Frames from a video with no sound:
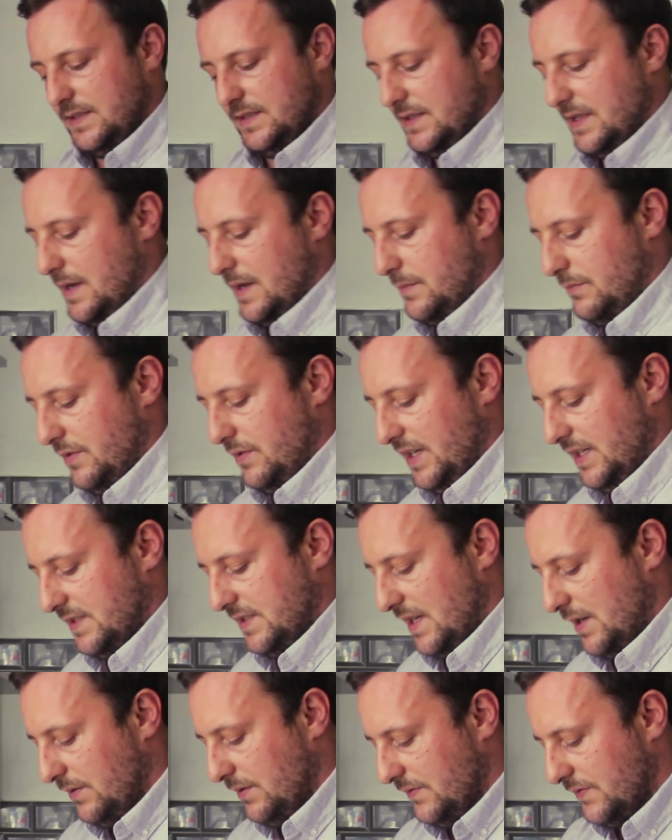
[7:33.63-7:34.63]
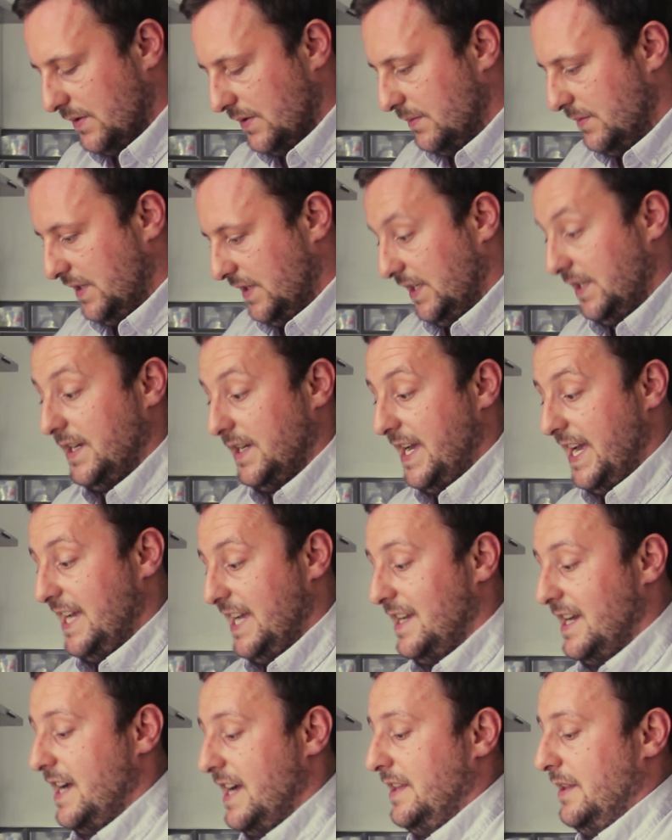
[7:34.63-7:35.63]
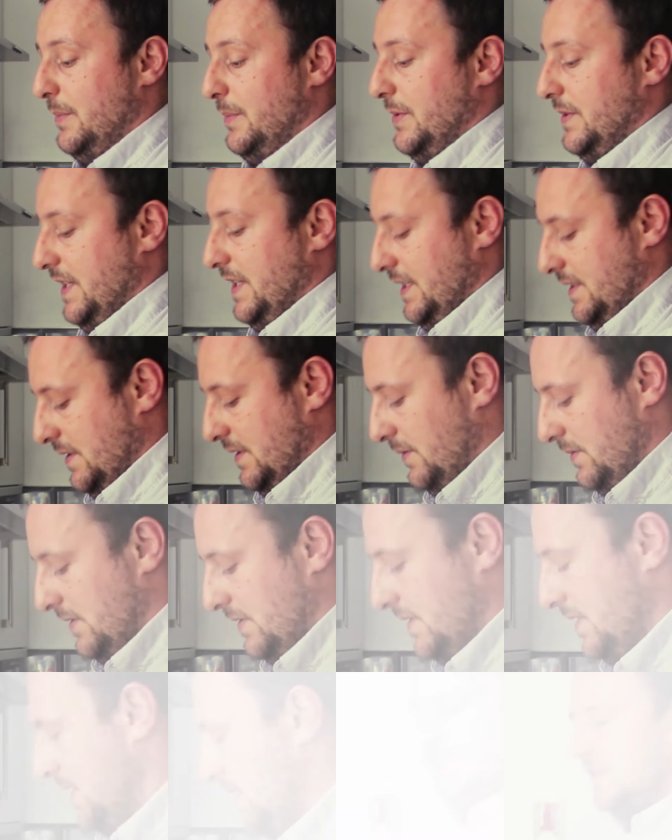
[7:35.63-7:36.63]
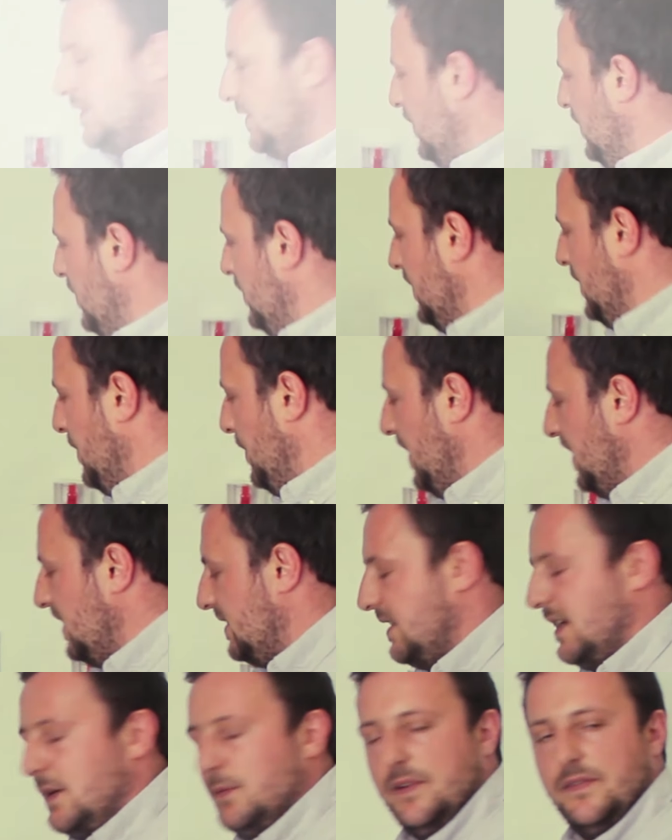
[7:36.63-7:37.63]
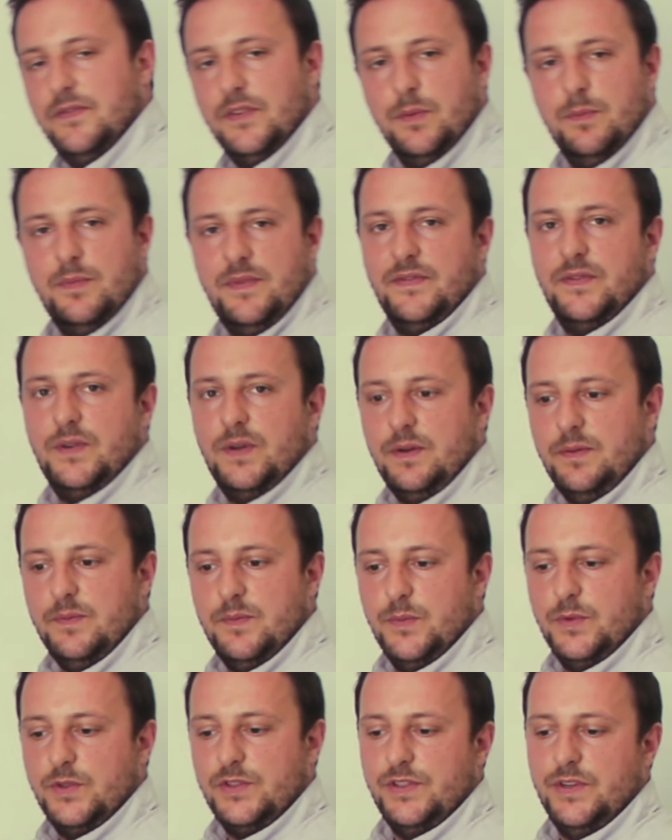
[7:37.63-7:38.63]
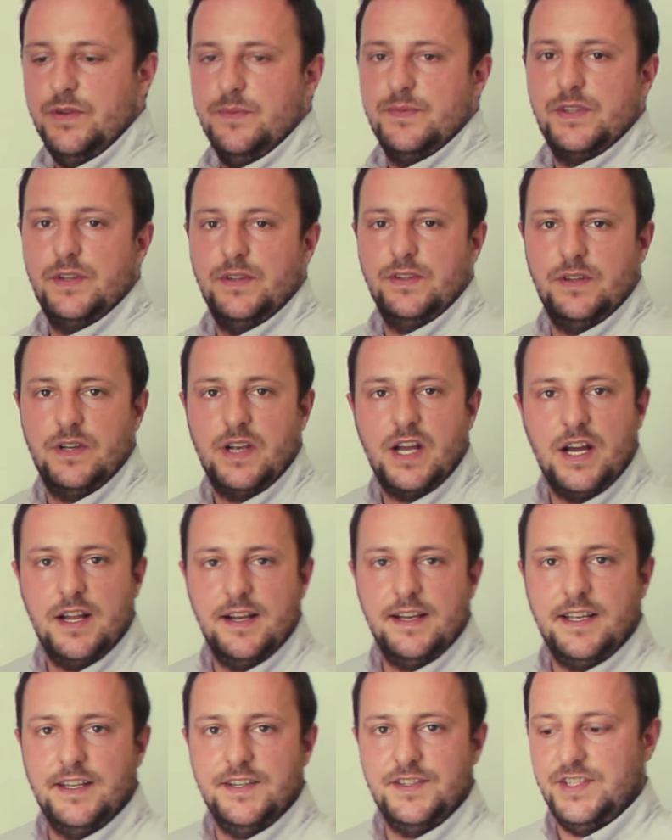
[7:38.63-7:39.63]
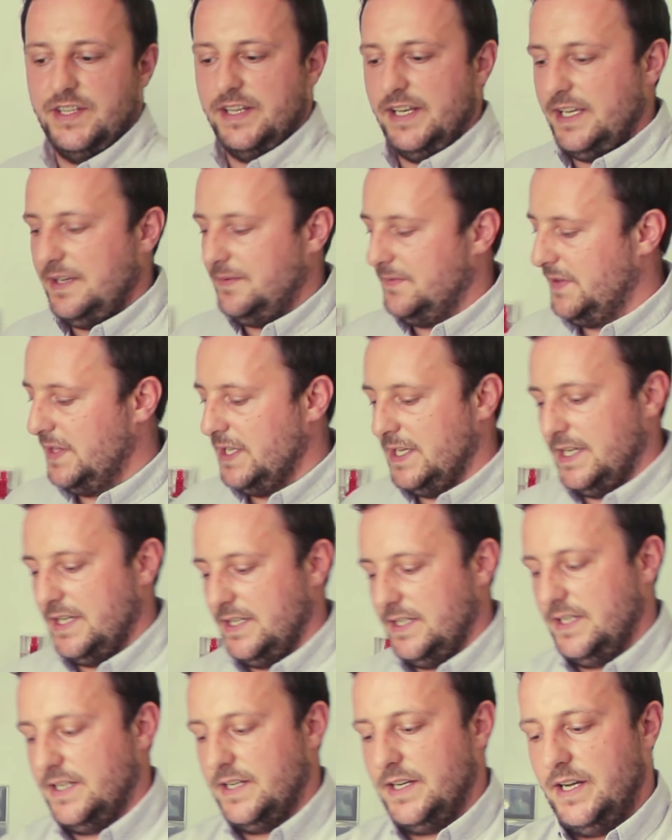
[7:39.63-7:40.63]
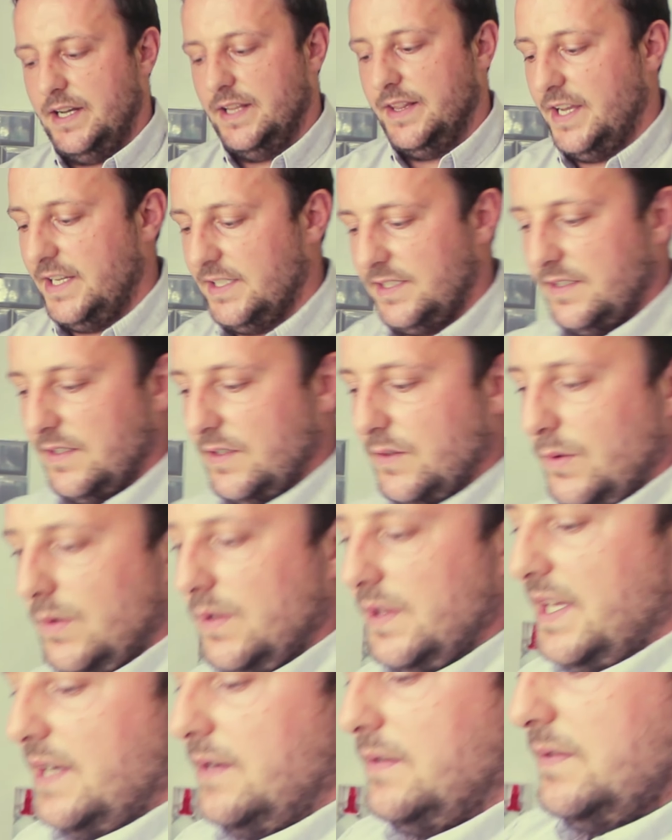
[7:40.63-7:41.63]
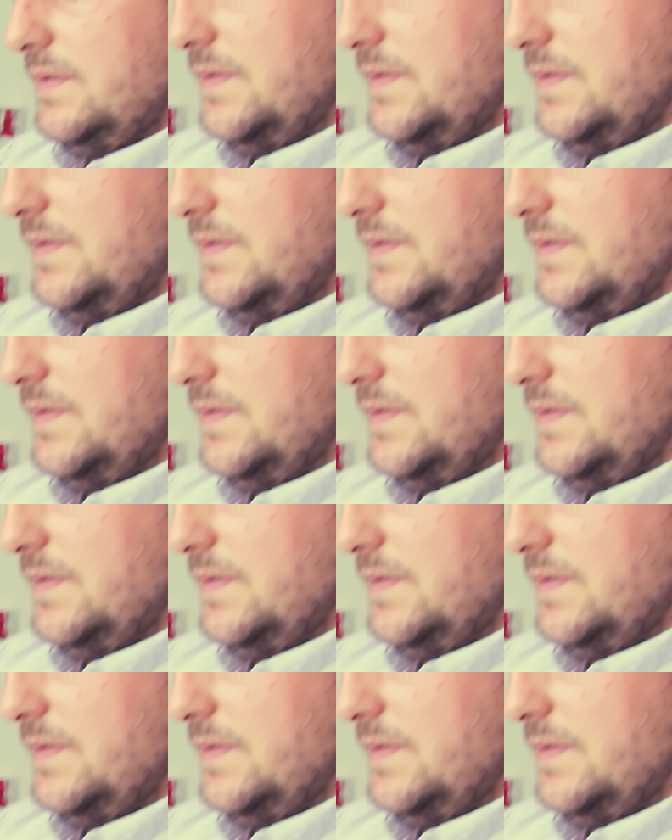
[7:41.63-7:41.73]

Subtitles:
that brings out from the egg and the potatoes. So the mix that we've done before, mushrooms, onion, garlic and chili, are nice and cool now.